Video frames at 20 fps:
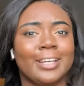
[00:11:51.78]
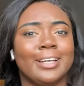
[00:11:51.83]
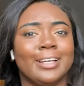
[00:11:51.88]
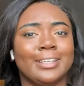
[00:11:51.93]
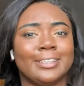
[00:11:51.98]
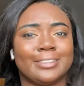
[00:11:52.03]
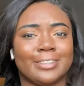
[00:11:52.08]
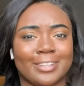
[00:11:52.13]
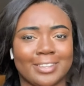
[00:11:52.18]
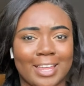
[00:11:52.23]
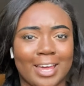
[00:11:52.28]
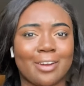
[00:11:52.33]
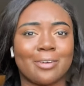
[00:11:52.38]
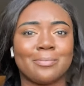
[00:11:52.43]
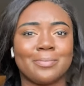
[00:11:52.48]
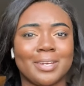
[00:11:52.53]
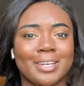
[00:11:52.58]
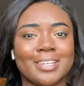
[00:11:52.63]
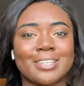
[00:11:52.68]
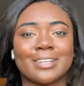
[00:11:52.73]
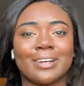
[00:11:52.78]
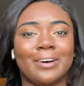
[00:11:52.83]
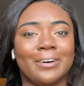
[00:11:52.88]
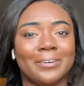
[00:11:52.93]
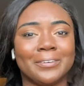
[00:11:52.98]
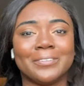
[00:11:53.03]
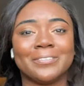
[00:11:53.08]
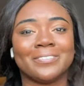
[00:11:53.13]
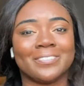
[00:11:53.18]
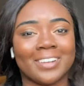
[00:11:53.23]
So that'll be his
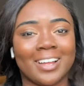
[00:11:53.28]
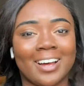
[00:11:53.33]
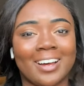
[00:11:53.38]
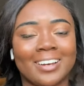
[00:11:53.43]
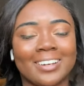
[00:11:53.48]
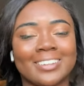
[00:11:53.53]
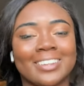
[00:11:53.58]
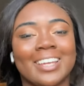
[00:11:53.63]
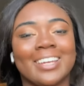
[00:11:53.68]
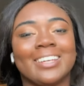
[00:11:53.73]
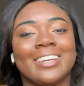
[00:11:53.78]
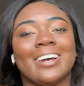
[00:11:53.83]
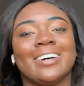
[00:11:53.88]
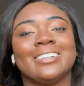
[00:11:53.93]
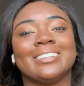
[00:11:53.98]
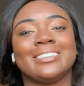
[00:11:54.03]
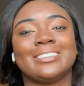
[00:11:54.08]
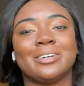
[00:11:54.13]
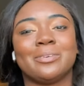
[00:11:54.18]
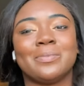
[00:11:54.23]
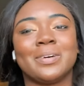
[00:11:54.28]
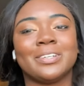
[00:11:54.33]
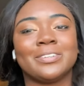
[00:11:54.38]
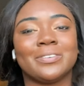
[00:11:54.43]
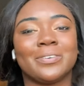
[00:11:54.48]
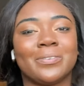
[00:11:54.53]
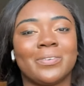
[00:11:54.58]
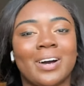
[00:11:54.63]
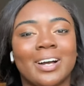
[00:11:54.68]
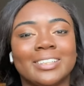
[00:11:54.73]
own vlog. Thank y'all so much
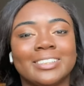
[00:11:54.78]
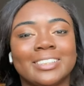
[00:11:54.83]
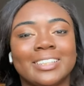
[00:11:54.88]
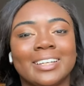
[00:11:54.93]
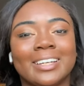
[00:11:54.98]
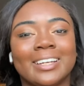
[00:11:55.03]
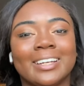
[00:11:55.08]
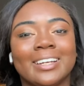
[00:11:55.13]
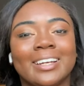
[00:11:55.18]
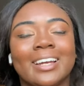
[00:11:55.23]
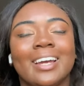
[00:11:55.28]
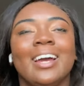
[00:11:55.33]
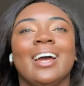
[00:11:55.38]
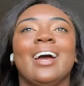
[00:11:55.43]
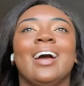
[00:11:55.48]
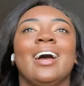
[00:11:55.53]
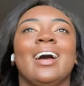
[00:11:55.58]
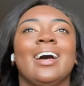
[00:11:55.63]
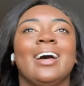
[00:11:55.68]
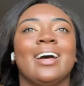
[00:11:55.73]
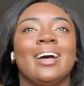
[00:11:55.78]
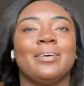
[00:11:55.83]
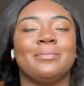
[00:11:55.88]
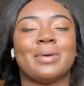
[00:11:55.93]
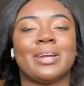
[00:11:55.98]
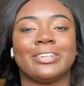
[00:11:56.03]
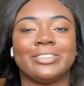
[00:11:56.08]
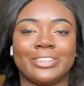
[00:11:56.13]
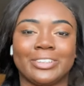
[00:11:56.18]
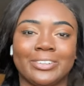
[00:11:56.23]
for watching.
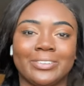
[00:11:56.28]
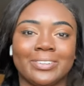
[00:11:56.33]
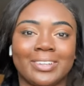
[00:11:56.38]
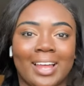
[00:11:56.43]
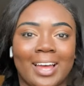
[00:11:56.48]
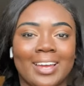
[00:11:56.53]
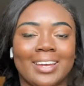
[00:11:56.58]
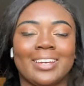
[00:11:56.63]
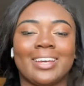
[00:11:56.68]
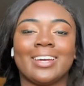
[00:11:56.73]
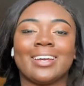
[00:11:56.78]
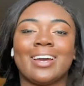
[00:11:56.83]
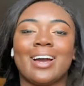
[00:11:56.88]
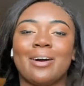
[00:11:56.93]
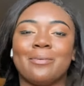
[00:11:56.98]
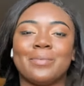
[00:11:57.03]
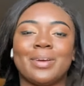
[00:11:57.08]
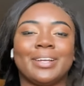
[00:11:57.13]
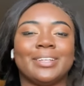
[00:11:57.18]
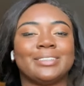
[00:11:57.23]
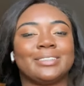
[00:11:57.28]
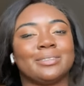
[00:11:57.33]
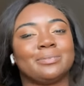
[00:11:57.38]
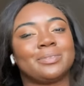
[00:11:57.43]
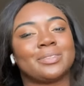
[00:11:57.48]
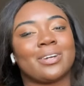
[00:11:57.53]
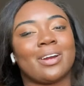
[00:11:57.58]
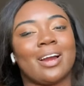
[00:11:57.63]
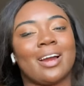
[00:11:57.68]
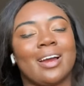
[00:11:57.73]
Make sure you like, comment, and
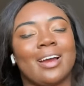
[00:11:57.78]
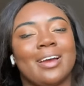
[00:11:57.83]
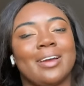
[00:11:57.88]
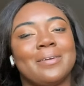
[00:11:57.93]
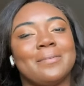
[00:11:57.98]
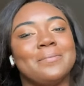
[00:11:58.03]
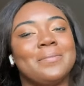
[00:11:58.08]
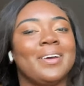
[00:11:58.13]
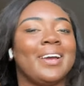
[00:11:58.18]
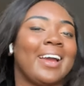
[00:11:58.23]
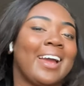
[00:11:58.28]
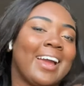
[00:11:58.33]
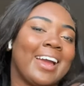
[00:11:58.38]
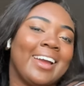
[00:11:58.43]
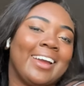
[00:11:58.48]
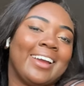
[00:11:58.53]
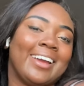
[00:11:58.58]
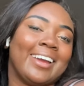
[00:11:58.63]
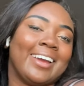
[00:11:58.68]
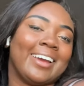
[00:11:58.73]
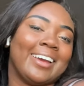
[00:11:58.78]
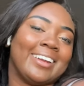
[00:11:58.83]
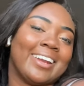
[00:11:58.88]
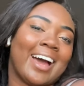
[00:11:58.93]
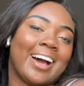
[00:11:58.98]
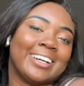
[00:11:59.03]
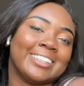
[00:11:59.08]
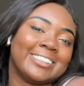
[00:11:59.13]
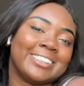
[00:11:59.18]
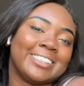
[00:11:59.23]
subscribe, and
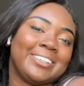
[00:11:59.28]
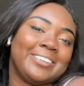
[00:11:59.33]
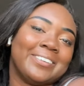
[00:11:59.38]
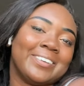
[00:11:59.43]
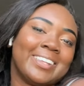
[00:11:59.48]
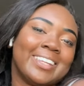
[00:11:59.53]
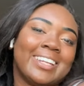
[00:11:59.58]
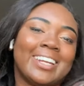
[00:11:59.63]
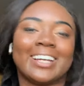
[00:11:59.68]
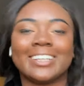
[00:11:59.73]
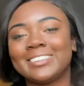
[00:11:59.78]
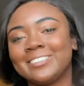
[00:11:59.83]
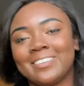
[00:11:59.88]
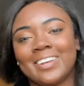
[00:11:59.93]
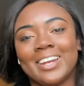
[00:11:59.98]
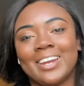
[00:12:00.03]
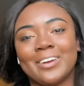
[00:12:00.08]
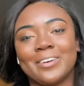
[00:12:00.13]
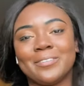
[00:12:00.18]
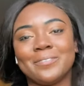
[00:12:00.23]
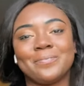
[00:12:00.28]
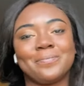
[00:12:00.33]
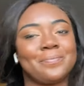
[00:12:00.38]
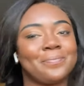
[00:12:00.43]
I'll see you in the next video.